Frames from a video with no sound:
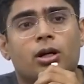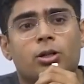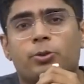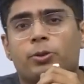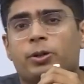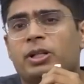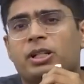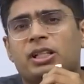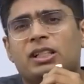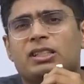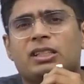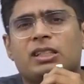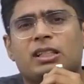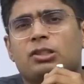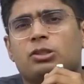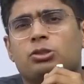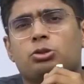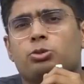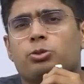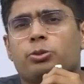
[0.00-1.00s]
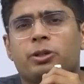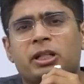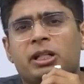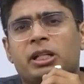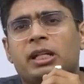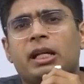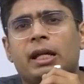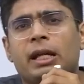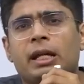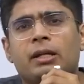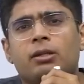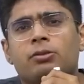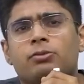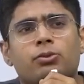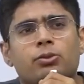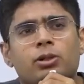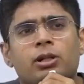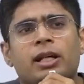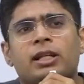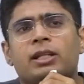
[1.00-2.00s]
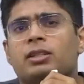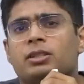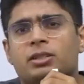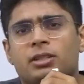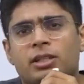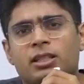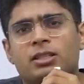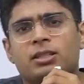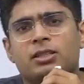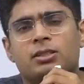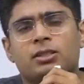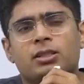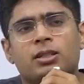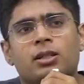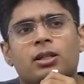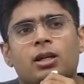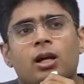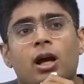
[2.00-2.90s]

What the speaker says: 26 to 28 full length tests,